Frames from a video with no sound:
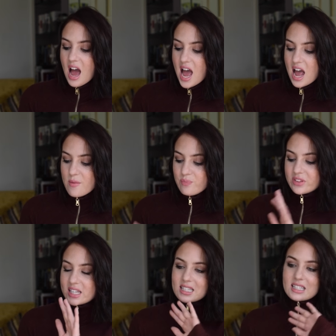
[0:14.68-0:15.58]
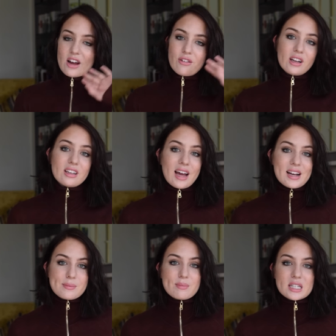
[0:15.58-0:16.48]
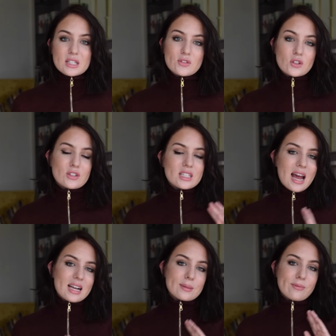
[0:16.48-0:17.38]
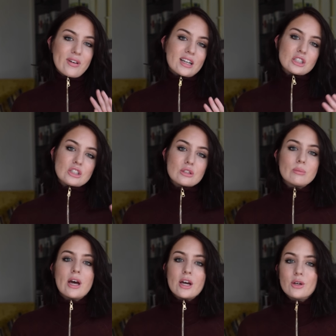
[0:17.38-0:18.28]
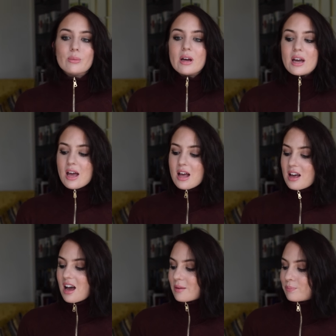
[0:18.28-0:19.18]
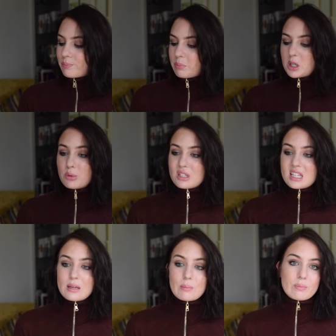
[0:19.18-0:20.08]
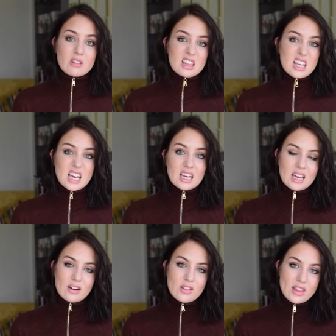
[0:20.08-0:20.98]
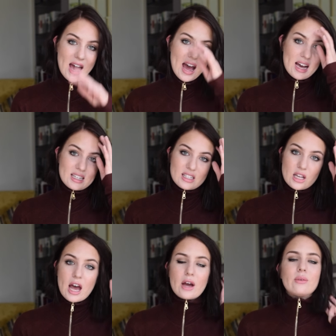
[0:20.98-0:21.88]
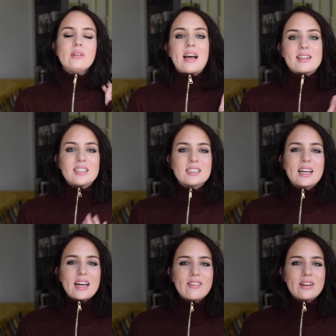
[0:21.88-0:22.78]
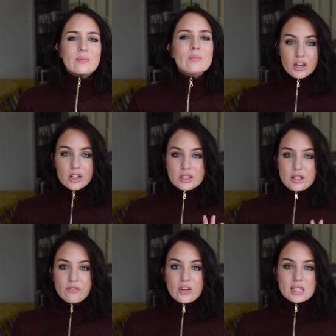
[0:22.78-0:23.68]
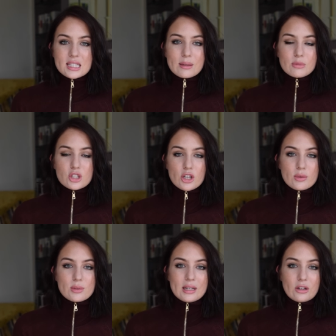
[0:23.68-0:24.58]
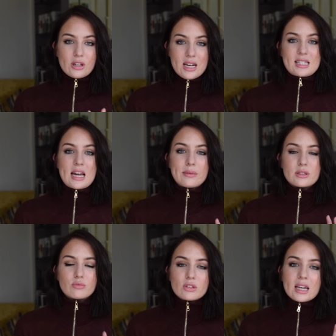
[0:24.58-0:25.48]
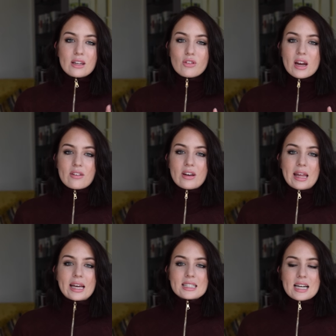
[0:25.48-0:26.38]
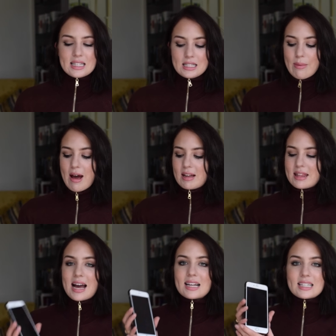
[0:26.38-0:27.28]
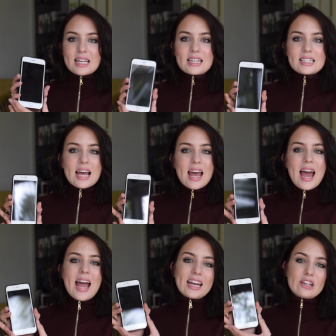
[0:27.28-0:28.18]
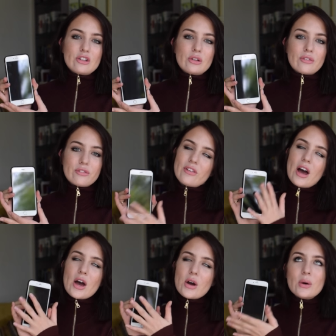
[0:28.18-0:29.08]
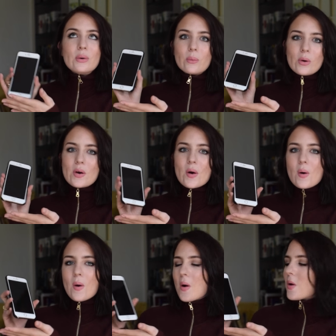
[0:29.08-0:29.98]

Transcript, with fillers: Um, it's a real nice mix of stuff today, some fashion, some home, a beauty thing here and there, so yes, let's get going. So the first thing I'm going to show you is something I got yesterday which I'm really really really excited about and that is a new phone! Woo!